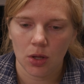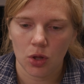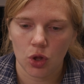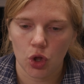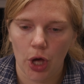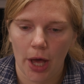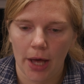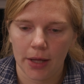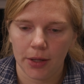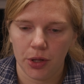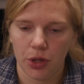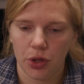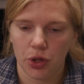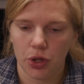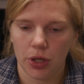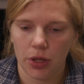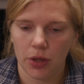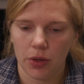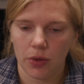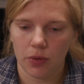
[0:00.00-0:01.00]

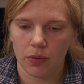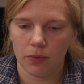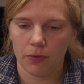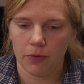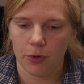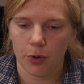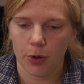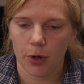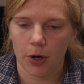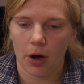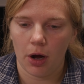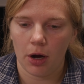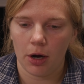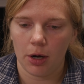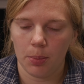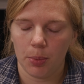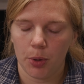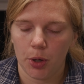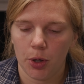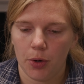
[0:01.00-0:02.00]
Challenges for
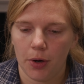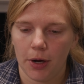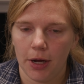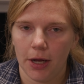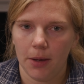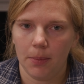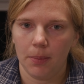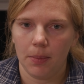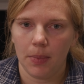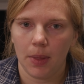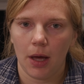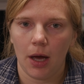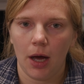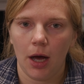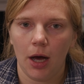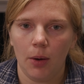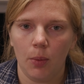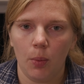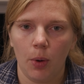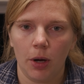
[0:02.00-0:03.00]
our program.
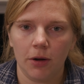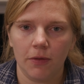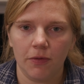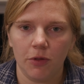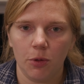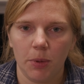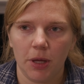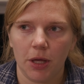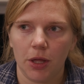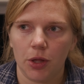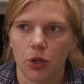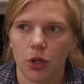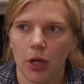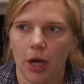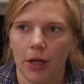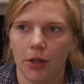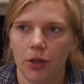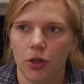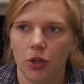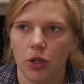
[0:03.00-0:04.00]
One of the biggest
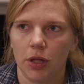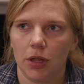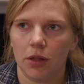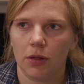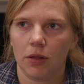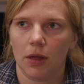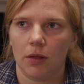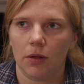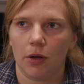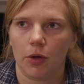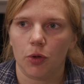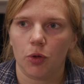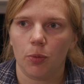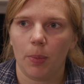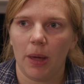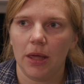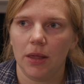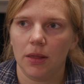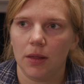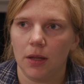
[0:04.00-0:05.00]
challenges is our
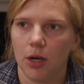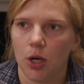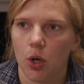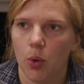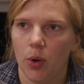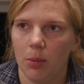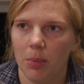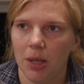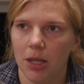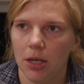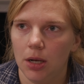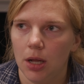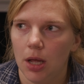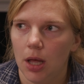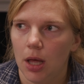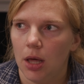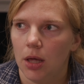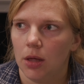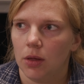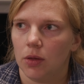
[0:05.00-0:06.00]
space and equipment.
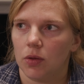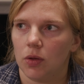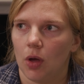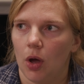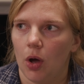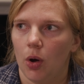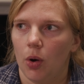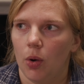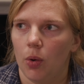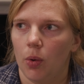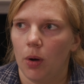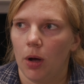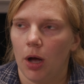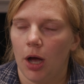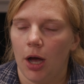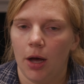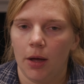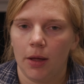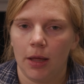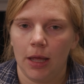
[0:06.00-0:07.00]
So
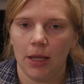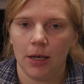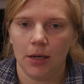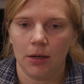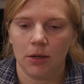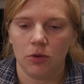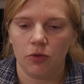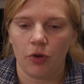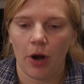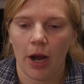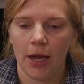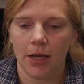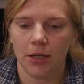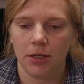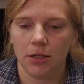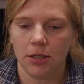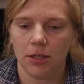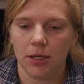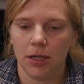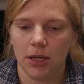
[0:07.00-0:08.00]
in trying
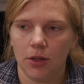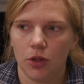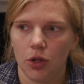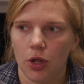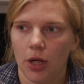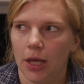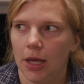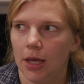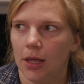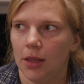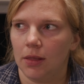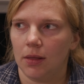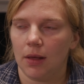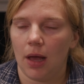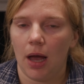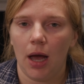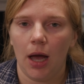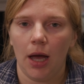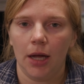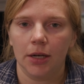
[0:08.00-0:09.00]
to teach
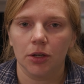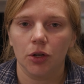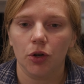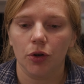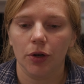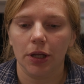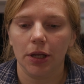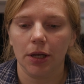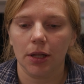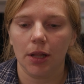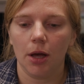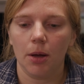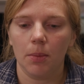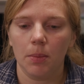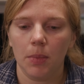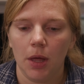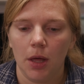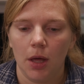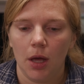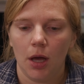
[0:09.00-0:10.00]
hands-on curriculum,